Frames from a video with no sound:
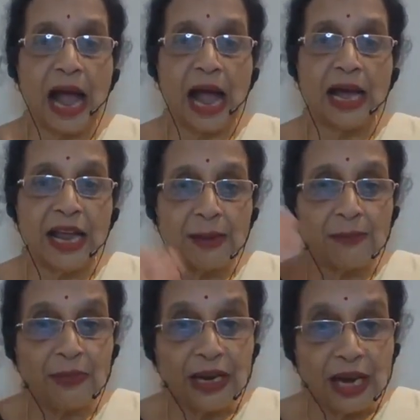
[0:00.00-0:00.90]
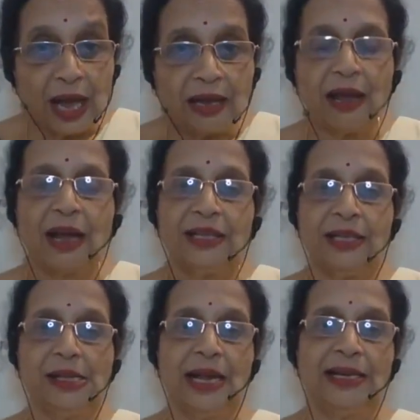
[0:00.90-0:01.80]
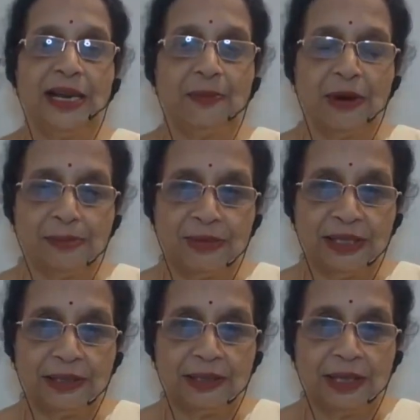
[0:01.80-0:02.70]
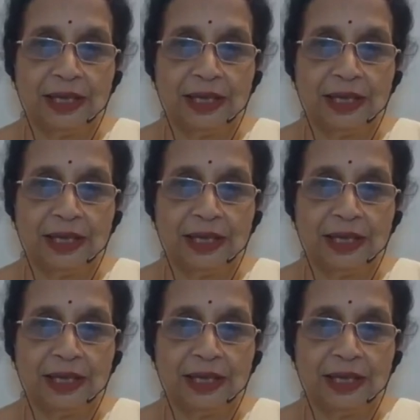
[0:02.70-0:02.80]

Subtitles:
I am none other than that Brahman.